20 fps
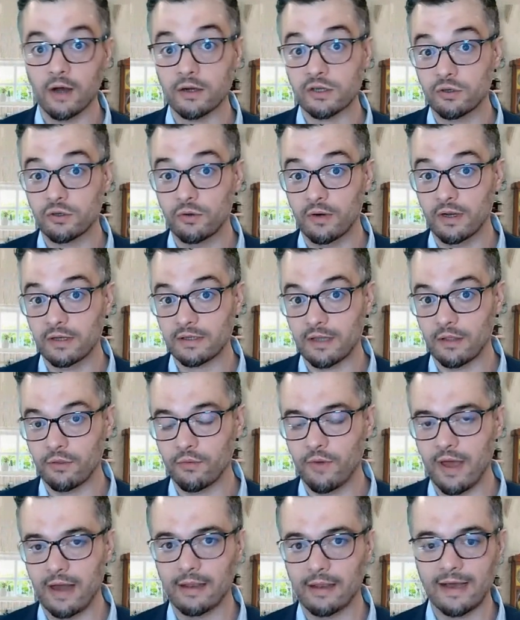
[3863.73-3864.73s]
students and through
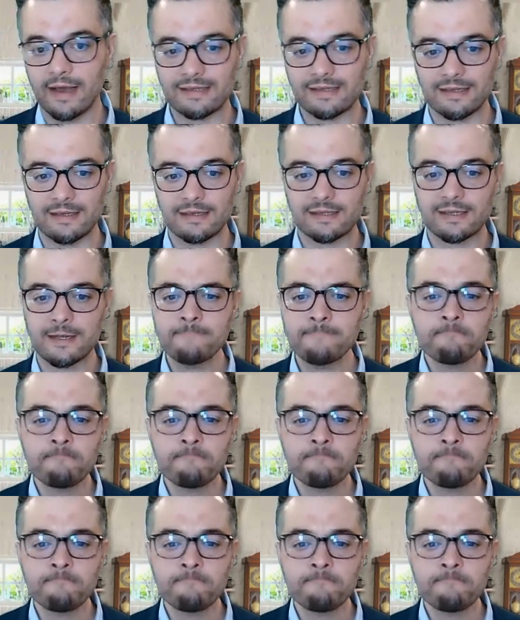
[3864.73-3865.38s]
adolescents,